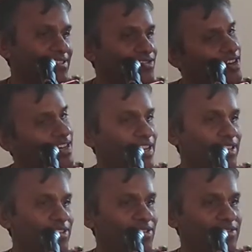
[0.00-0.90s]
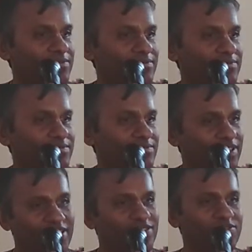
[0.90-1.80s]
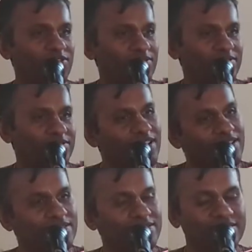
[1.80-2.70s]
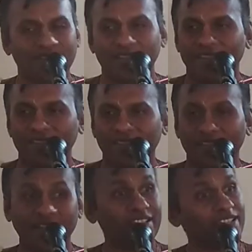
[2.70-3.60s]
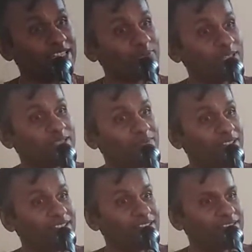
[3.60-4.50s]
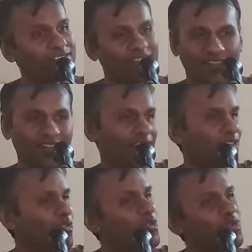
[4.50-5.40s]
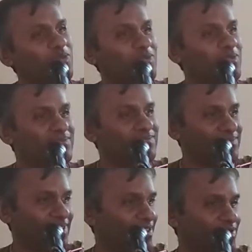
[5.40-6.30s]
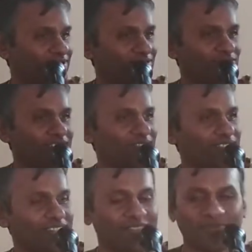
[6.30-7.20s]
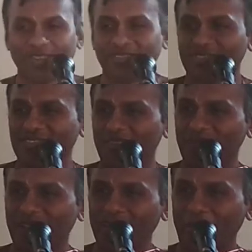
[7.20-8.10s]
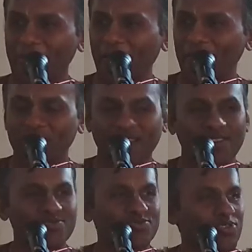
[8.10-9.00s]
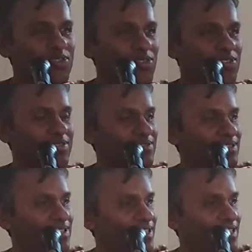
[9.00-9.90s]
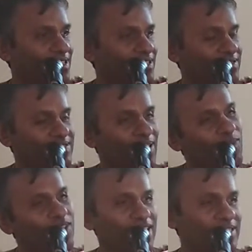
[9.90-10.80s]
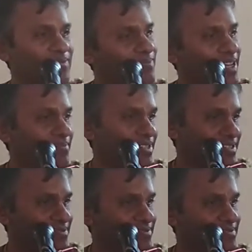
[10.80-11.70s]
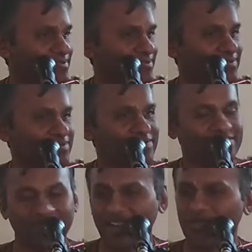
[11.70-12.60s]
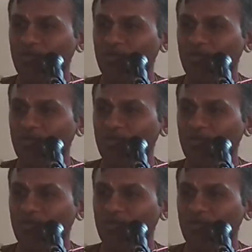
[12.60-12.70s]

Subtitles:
It's already dead, no? So it doesn't know, it's done. Eagle responsible? The eagle had no clue. It didn't know that it was actually poison was dropping. So, someone has to be blamed. Right?